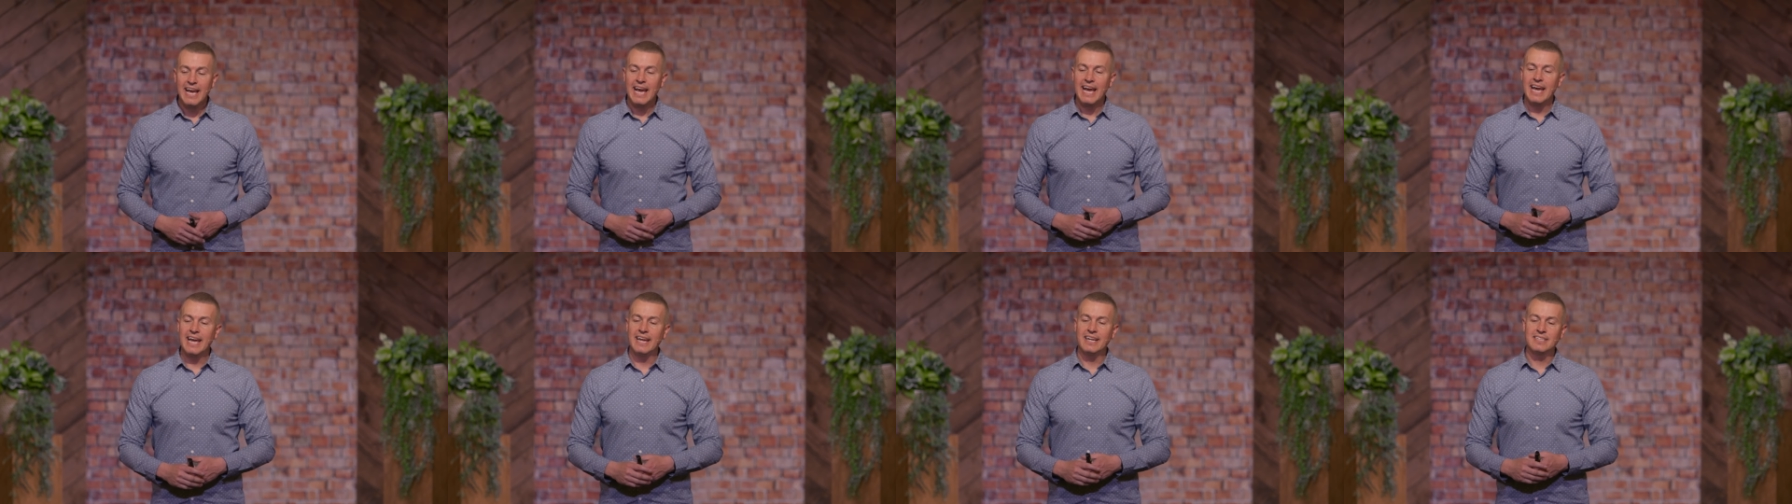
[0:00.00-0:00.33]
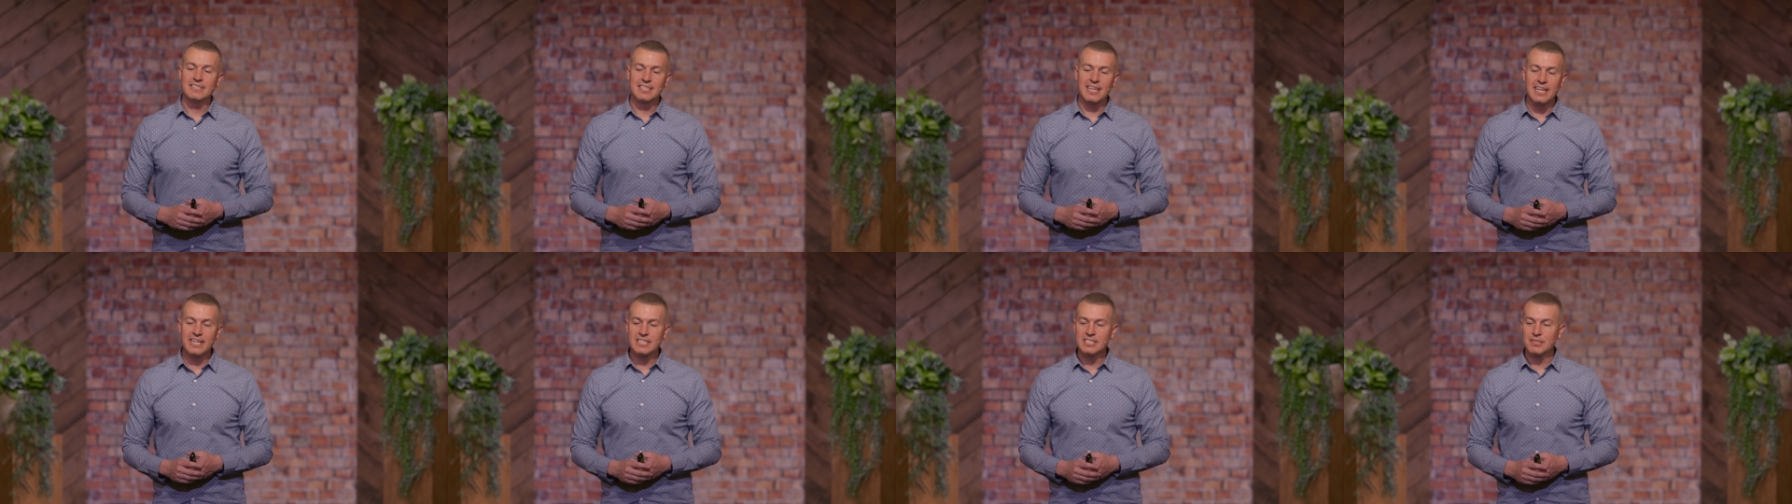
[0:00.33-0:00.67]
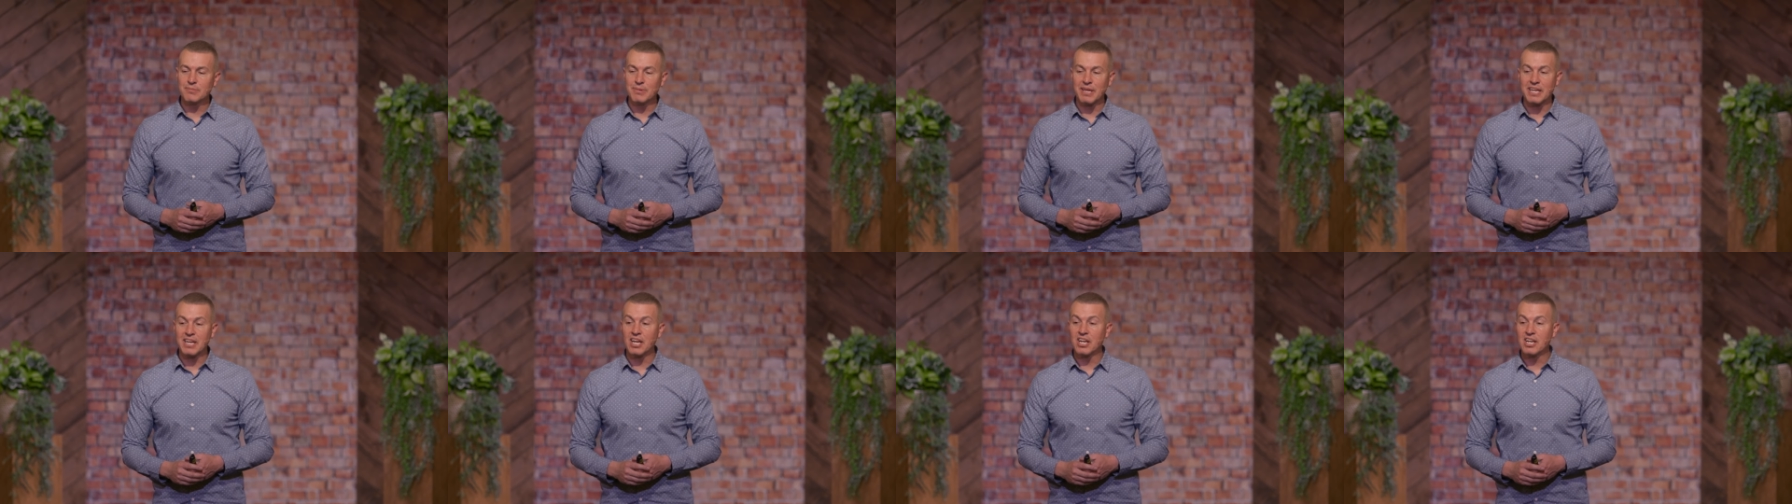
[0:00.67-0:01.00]
And it takes him
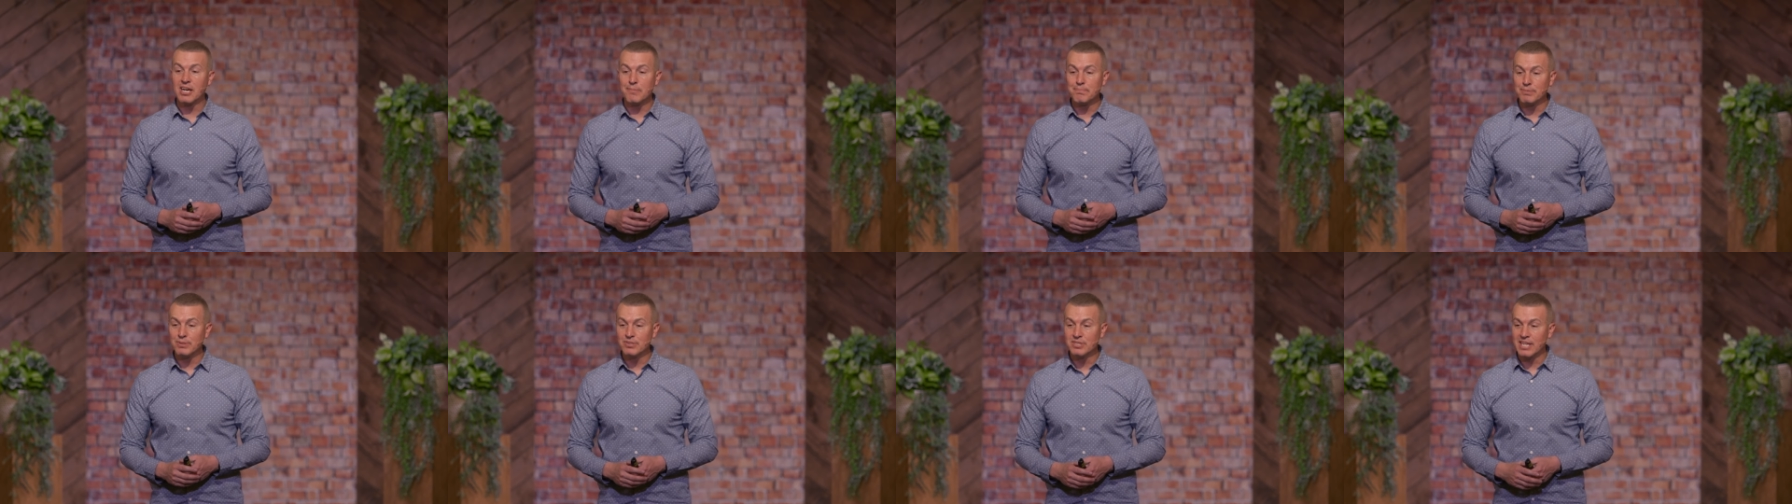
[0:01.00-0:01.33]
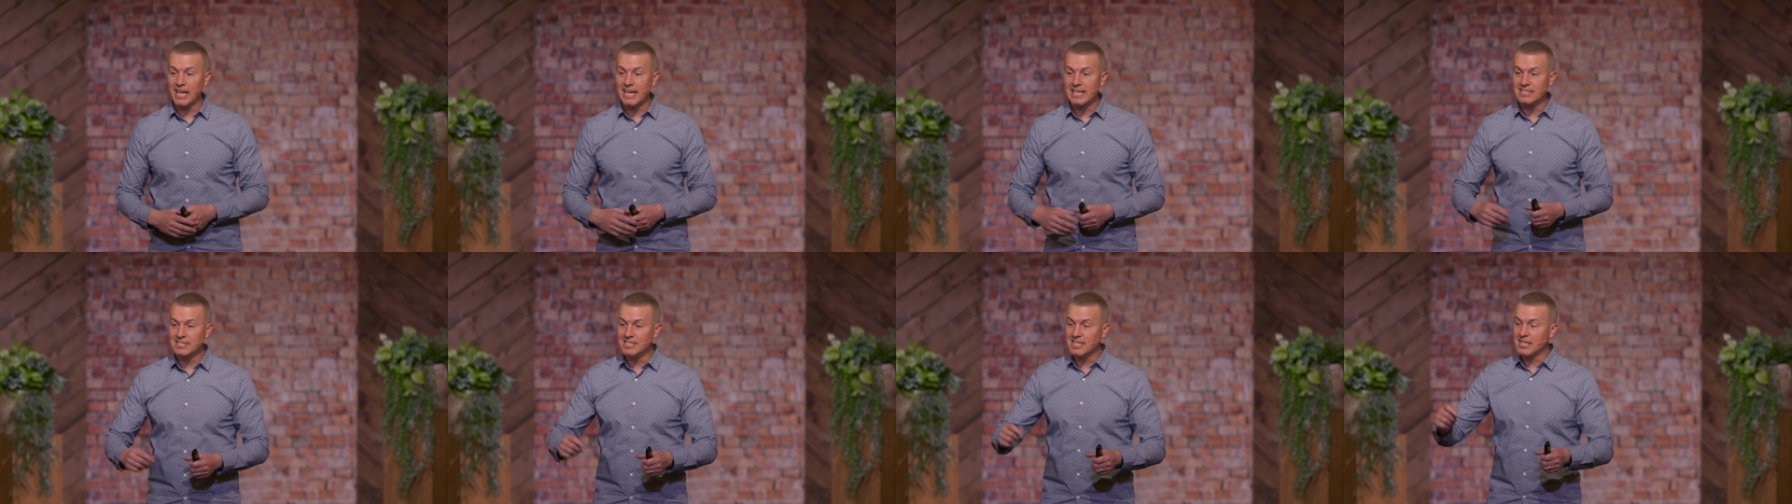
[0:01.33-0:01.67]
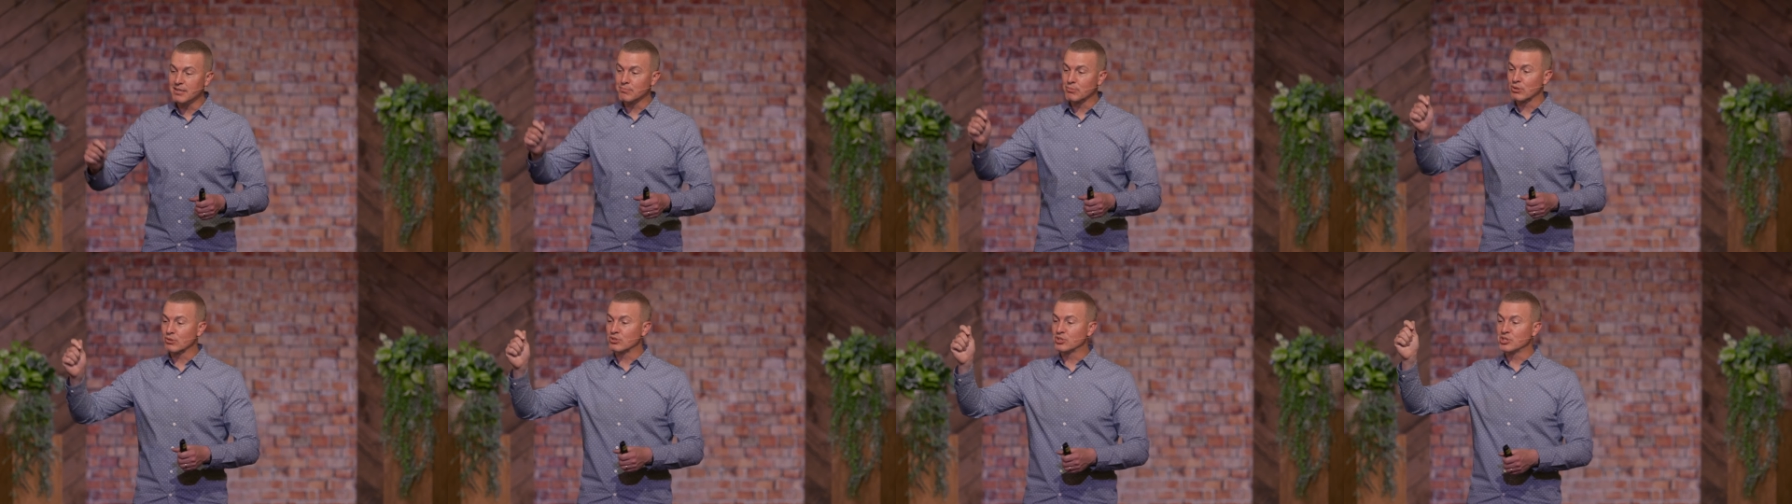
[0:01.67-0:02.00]
like a couple days and he
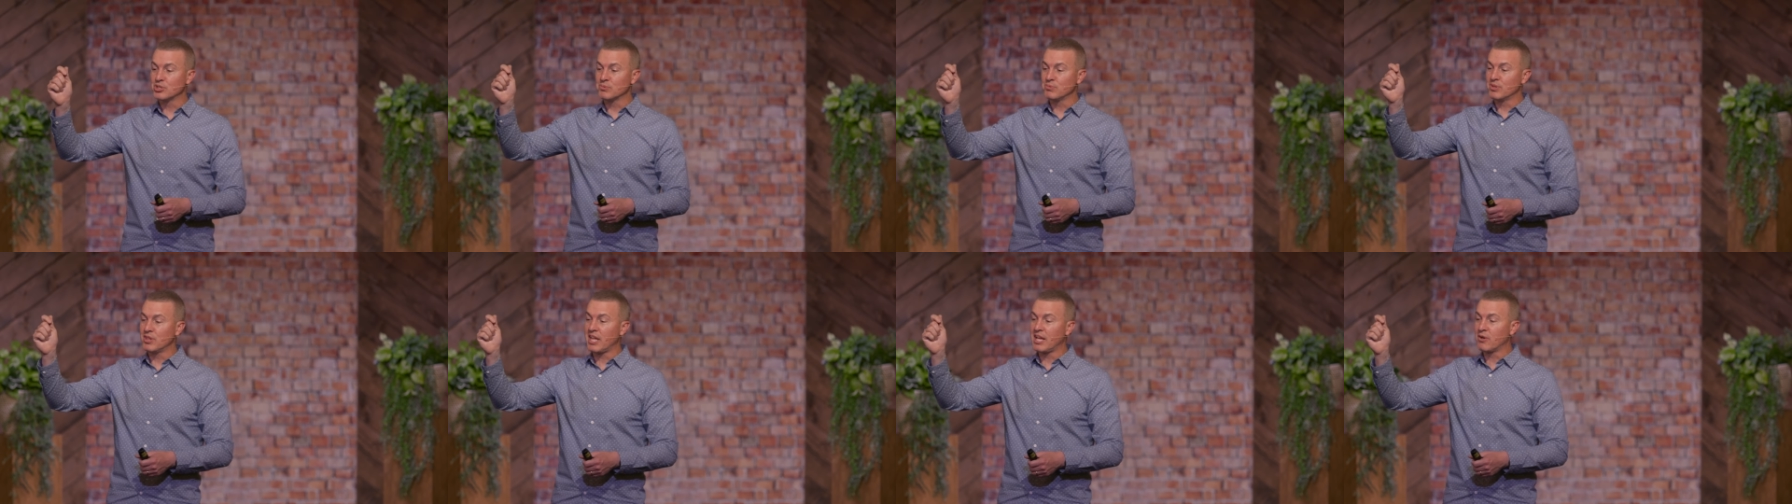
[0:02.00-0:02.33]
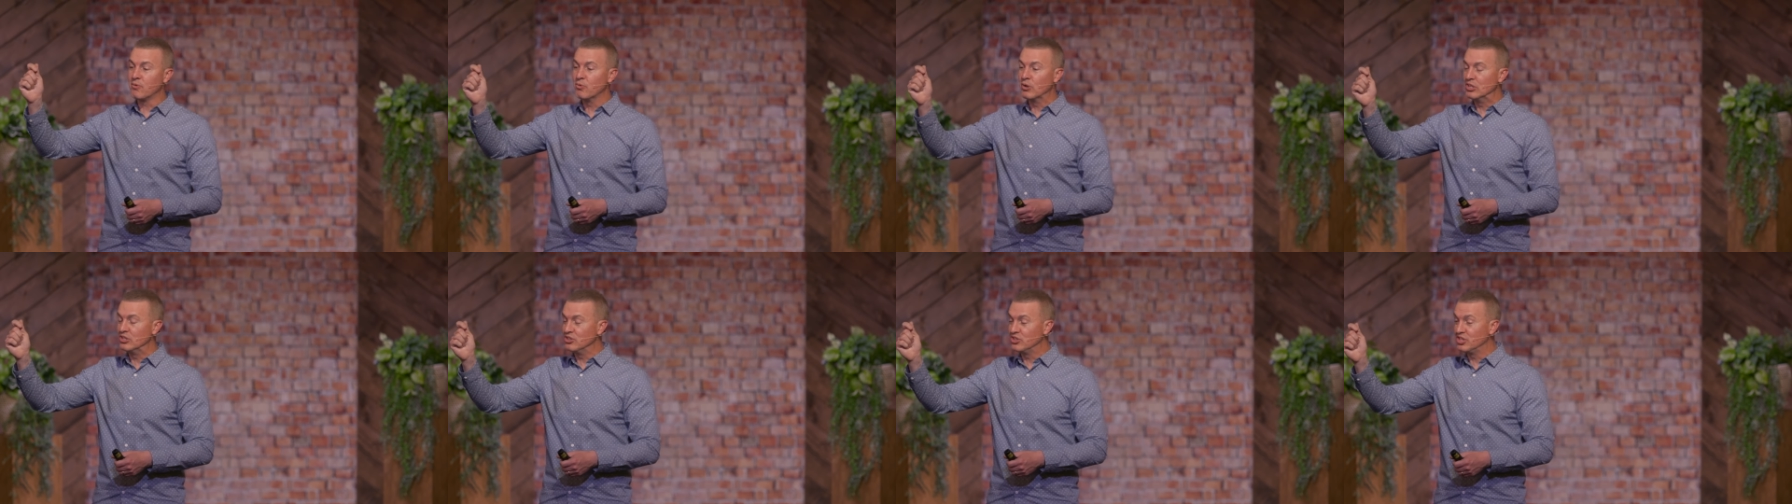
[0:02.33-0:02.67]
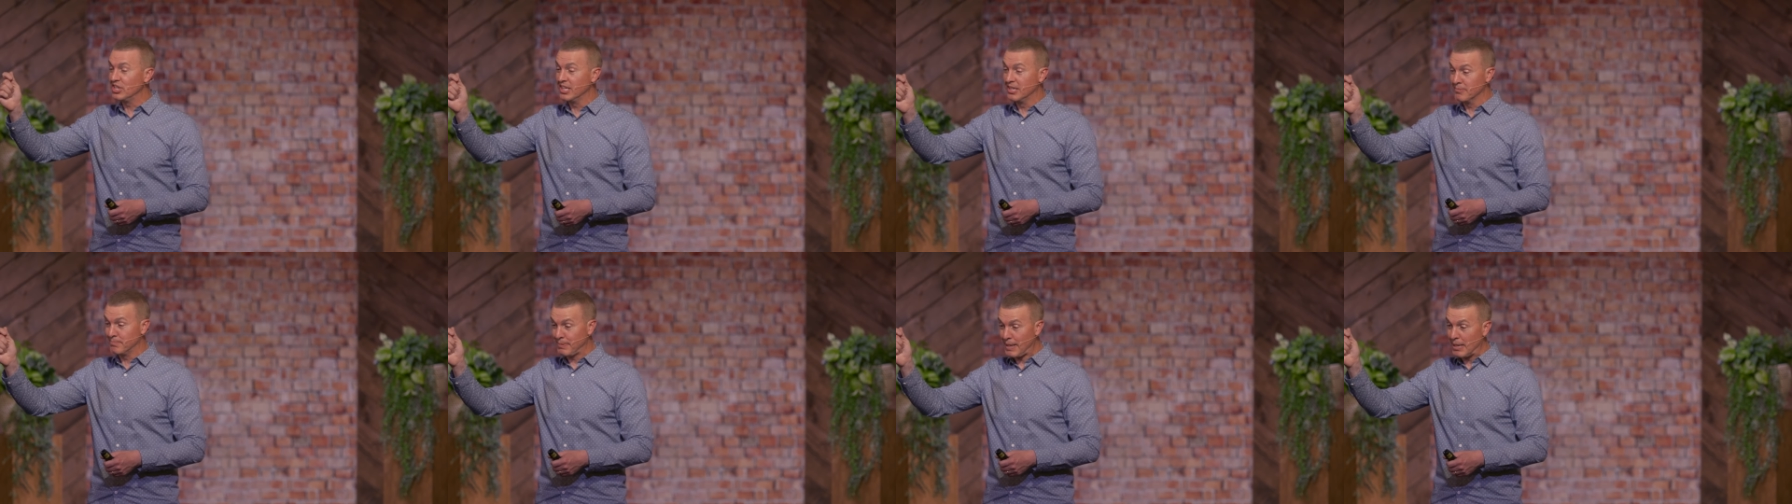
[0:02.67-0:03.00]
emerges with like one
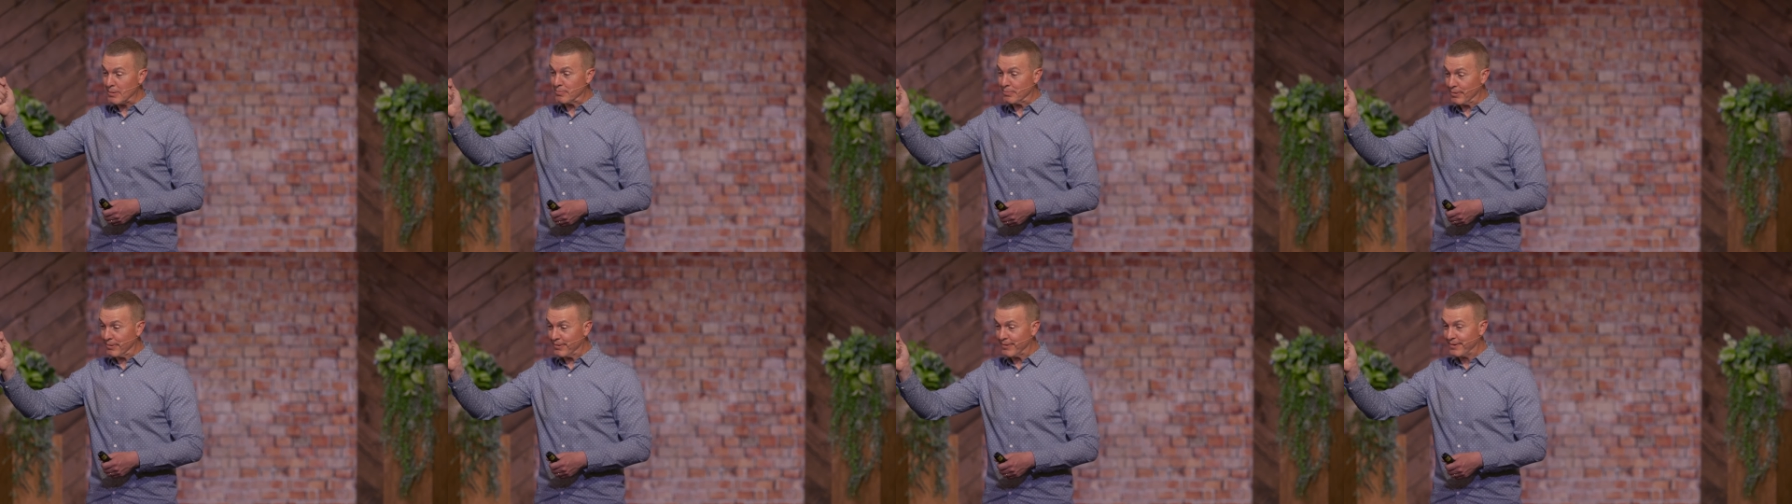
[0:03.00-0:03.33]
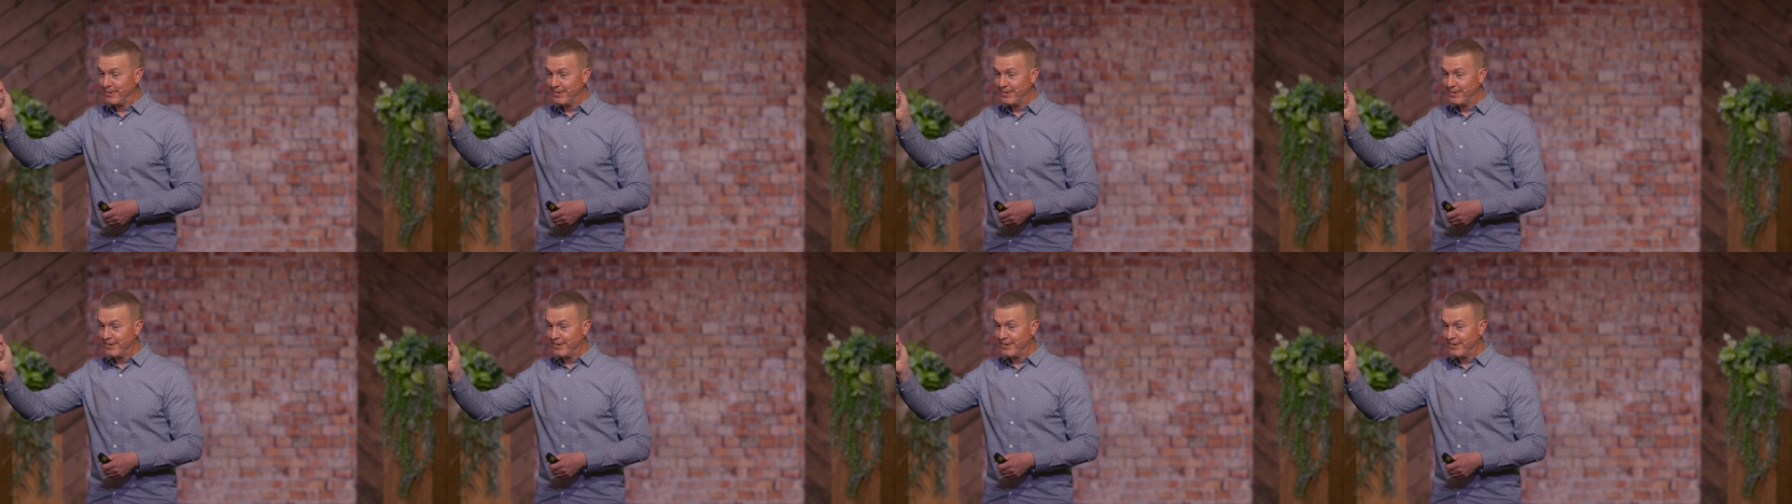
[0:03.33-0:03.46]
sheet of paper,